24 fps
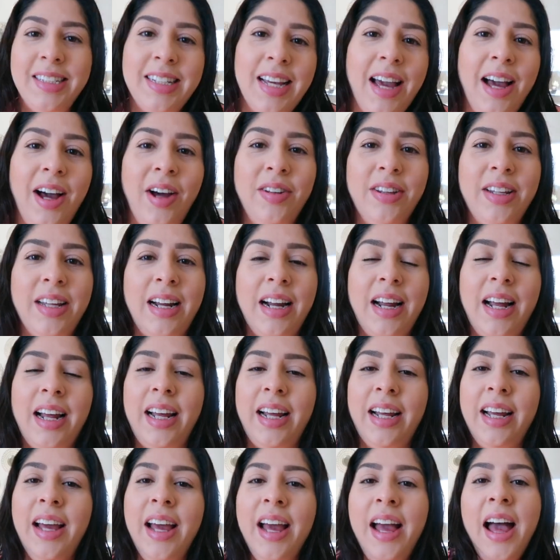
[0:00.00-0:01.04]
down that
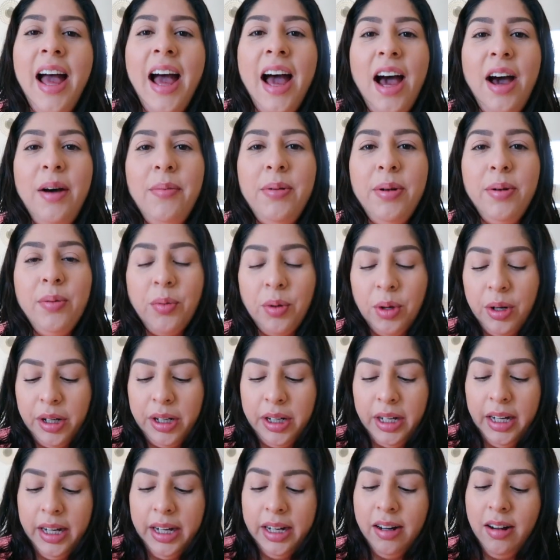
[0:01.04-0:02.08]
I have been
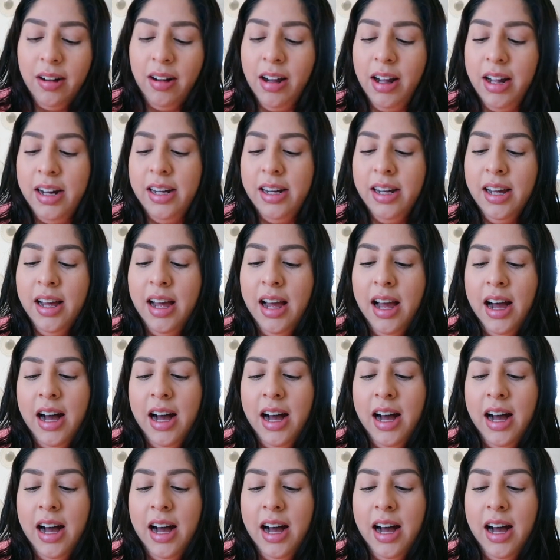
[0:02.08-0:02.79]
working on.